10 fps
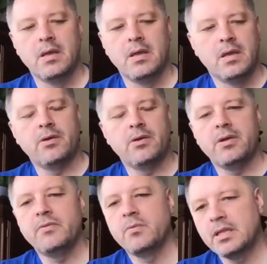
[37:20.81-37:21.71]
you know even
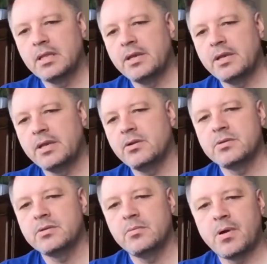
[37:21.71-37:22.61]
within lenders
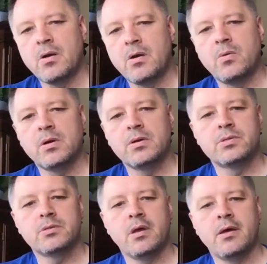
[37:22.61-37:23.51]
and
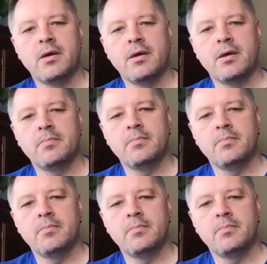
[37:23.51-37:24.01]
borrowers um,